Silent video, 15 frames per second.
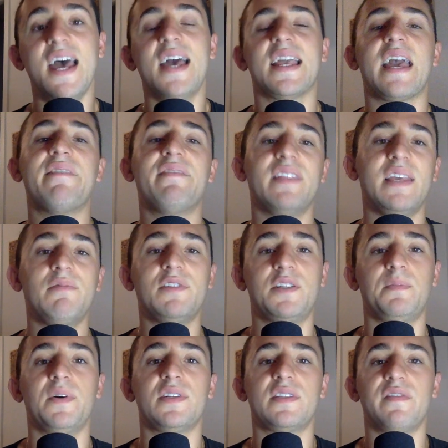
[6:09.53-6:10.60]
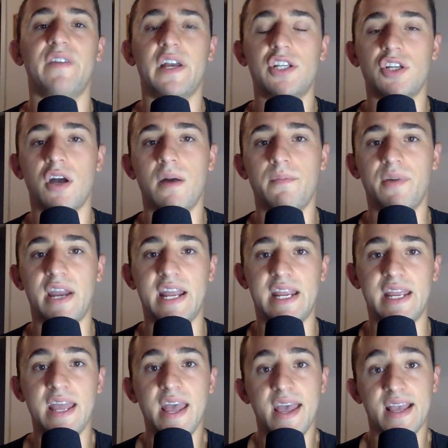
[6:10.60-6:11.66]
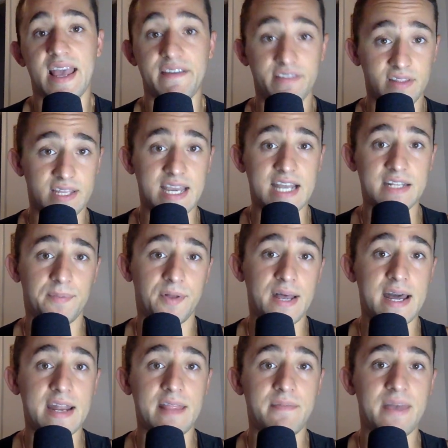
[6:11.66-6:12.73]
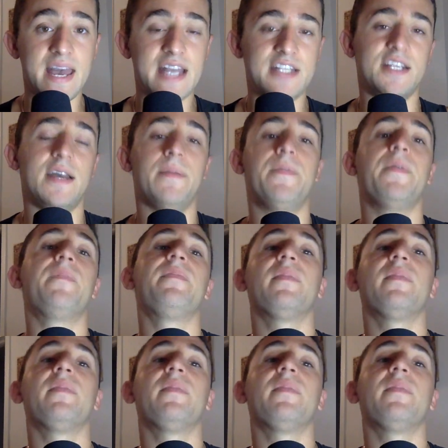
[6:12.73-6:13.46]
Kevin Lee was supposed to fight Sean Brady. Kevin Lee had to pull out of the matchup.